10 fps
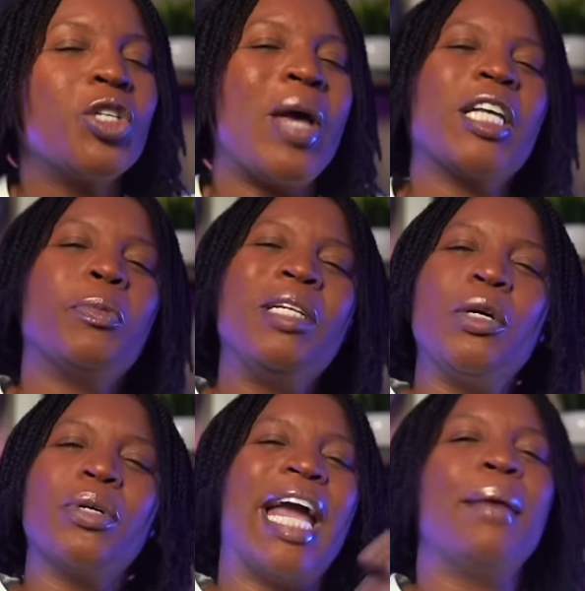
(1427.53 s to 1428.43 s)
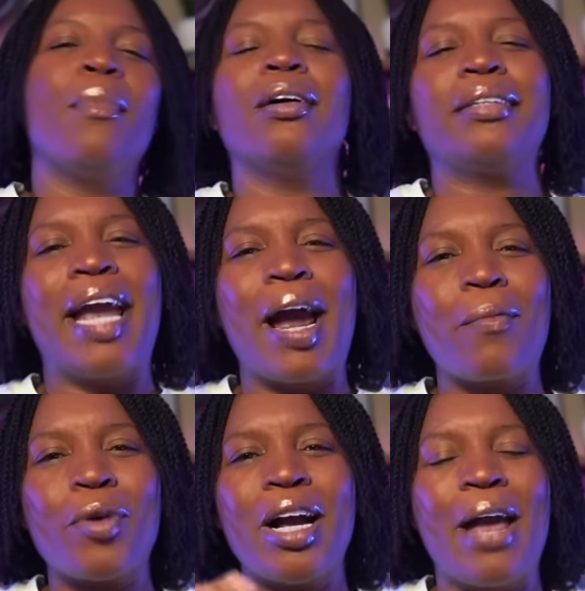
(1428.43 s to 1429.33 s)
So Expedito came on
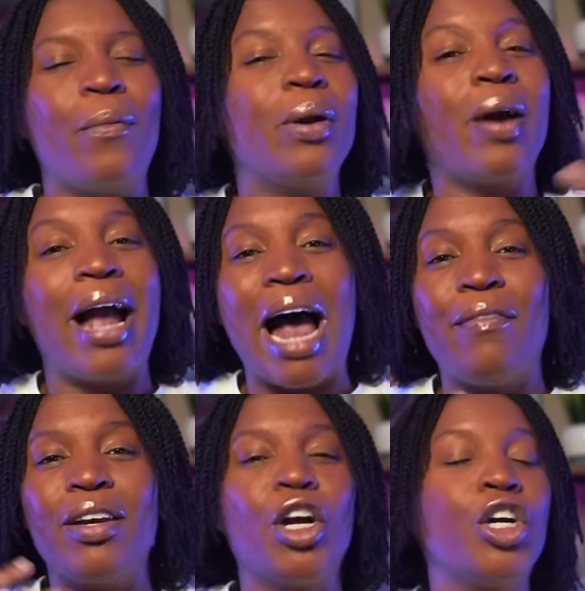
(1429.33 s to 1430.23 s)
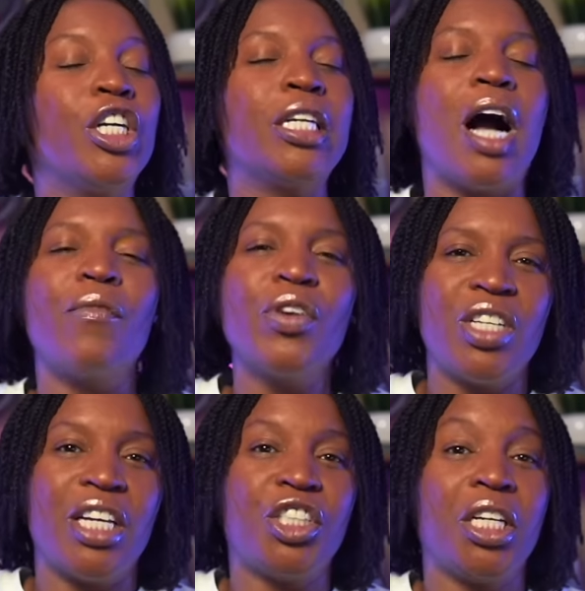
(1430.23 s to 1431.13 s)
camera, and we were having a good
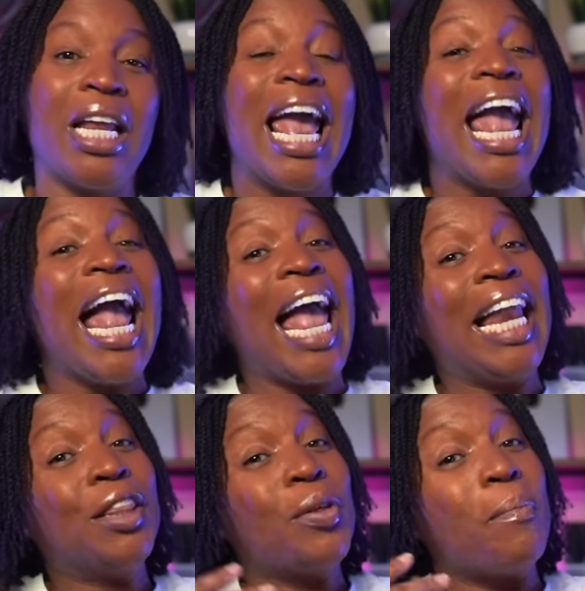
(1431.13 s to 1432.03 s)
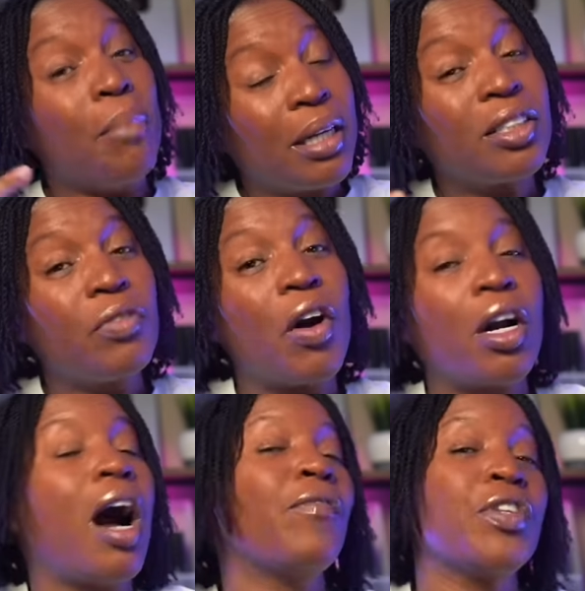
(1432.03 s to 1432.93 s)
conversation, and in the midst of our
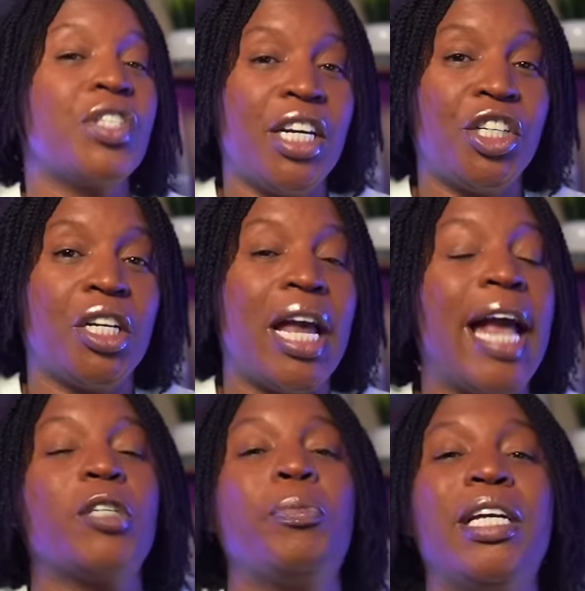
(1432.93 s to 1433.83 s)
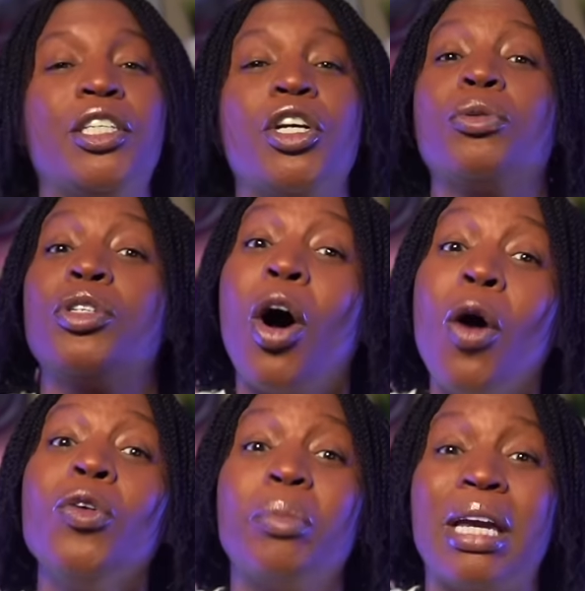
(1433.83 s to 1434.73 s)
conversation, Expedito
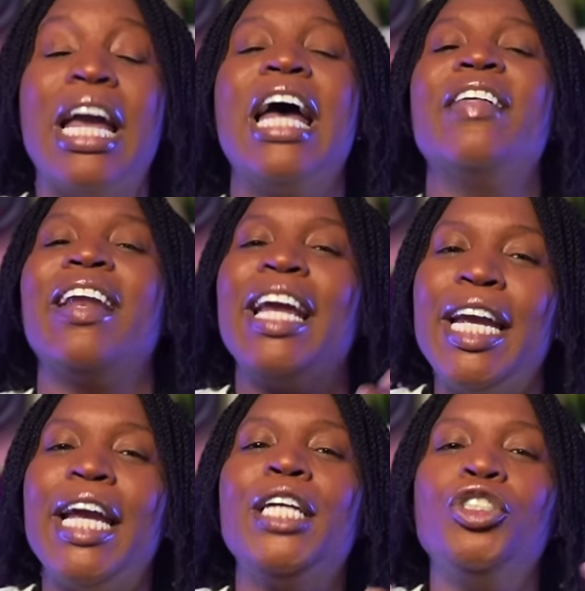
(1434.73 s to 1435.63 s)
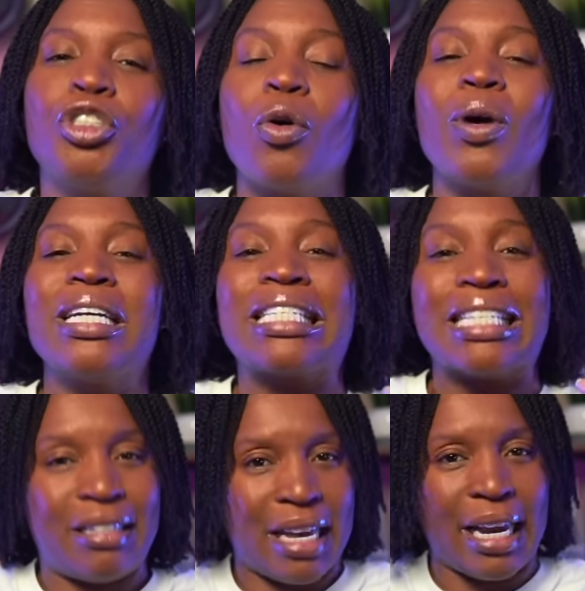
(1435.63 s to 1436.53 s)
told me that he enjoys
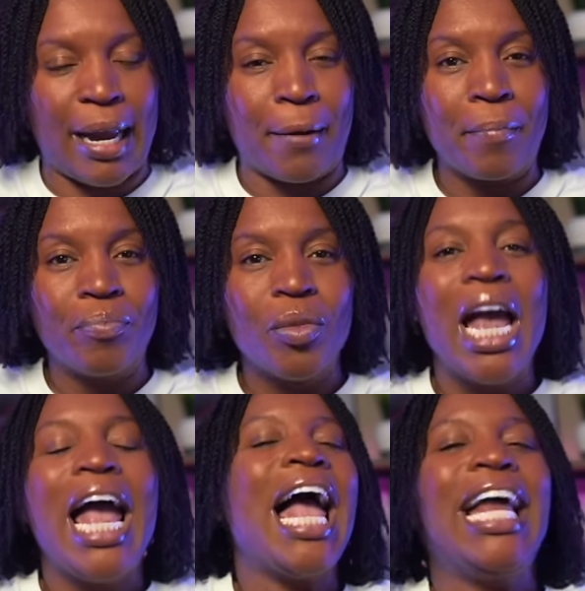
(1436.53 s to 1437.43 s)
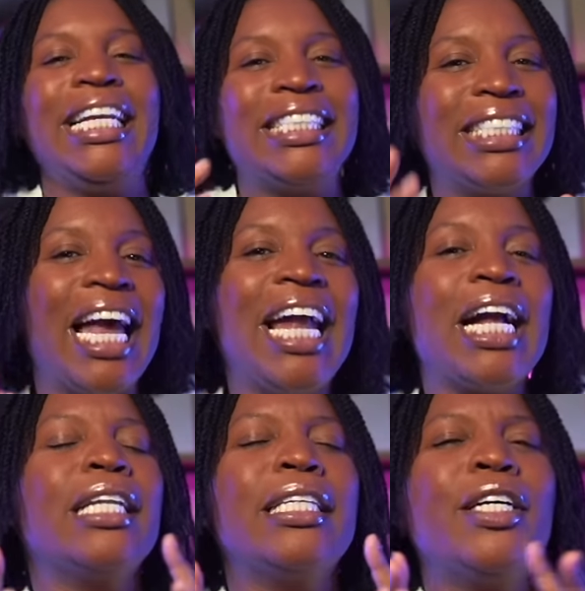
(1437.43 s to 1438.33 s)
singing. And he sang
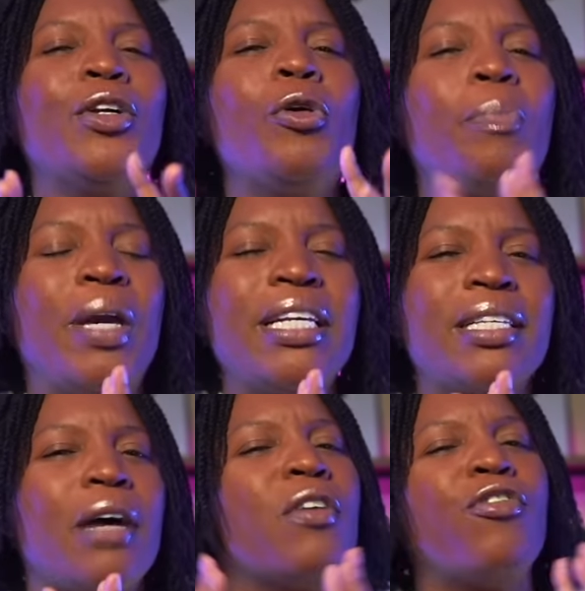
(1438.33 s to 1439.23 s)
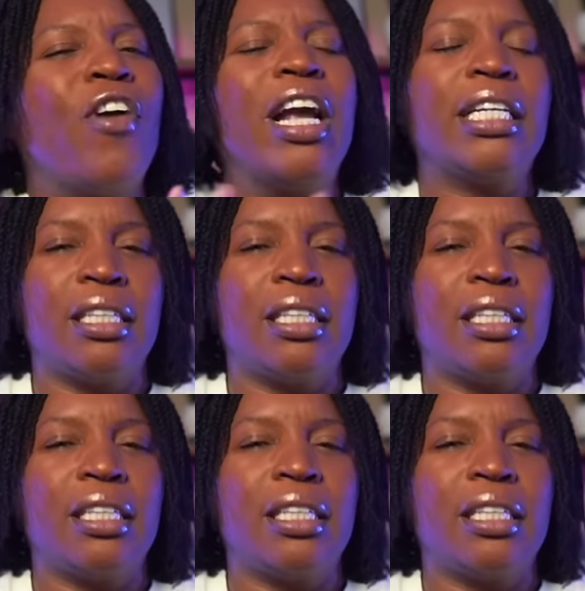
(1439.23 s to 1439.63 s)
a little piece of a Frank